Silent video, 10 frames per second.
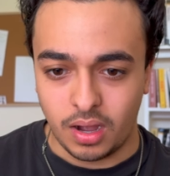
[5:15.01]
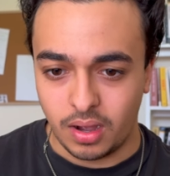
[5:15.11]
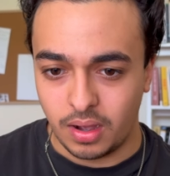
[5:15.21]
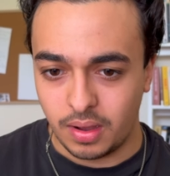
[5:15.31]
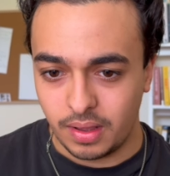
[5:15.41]

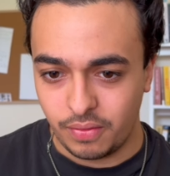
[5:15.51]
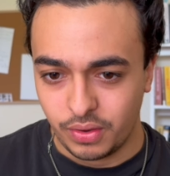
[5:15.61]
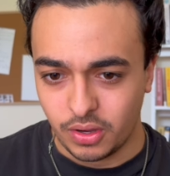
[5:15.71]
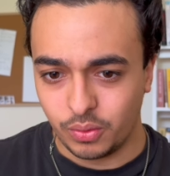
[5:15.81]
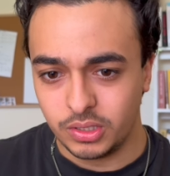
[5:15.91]
Uh, if we
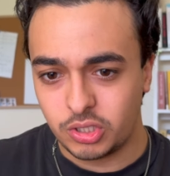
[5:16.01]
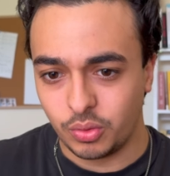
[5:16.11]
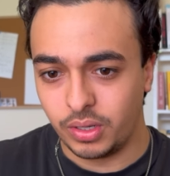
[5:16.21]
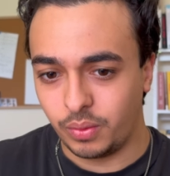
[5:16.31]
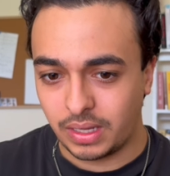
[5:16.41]
go into
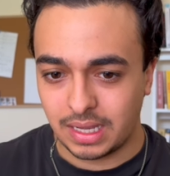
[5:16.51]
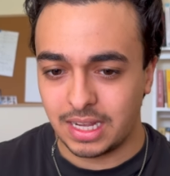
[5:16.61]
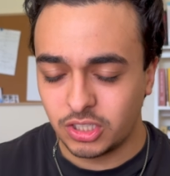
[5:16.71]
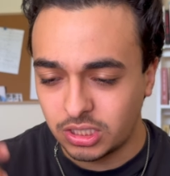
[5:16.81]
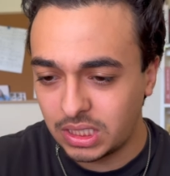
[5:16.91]
it, we can kind
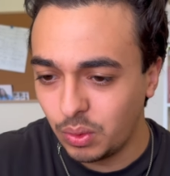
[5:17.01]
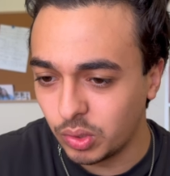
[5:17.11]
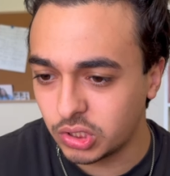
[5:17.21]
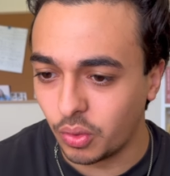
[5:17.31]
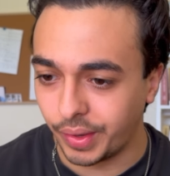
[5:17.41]
of just see
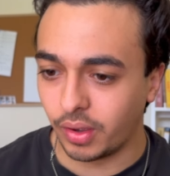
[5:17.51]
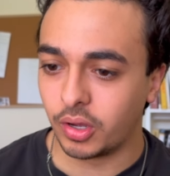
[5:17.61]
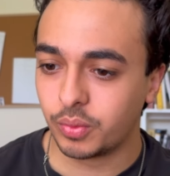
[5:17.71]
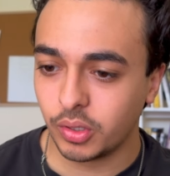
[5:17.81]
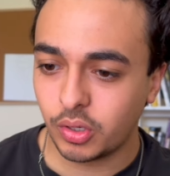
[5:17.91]
what's going
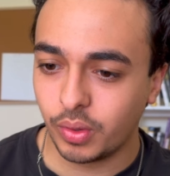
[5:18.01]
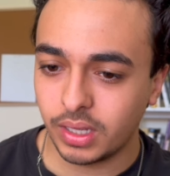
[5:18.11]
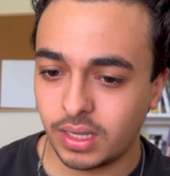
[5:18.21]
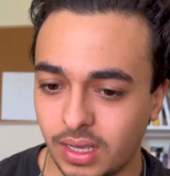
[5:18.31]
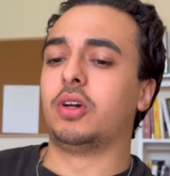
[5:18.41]
on real
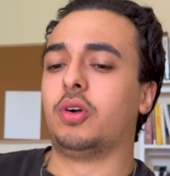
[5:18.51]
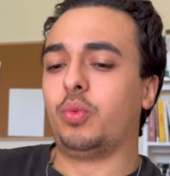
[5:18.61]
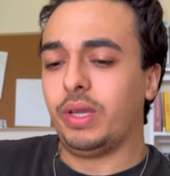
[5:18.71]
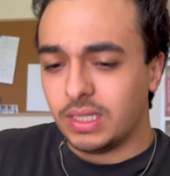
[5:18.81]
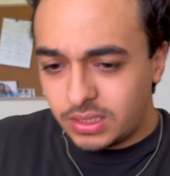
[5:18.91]
quick. So
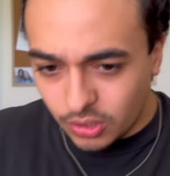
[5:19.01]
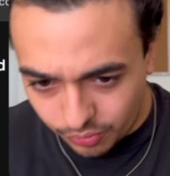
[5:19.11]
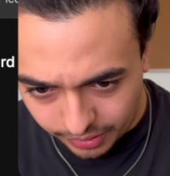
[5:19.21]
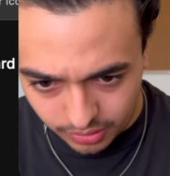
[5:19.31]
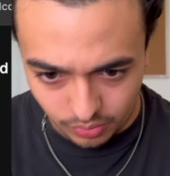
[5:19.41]
we can see over
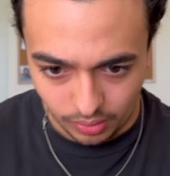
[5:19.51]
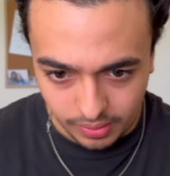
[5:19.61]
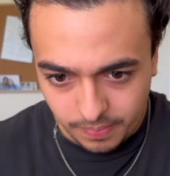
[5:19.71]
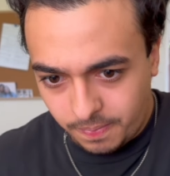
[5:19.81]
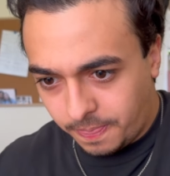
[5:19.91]
here, right?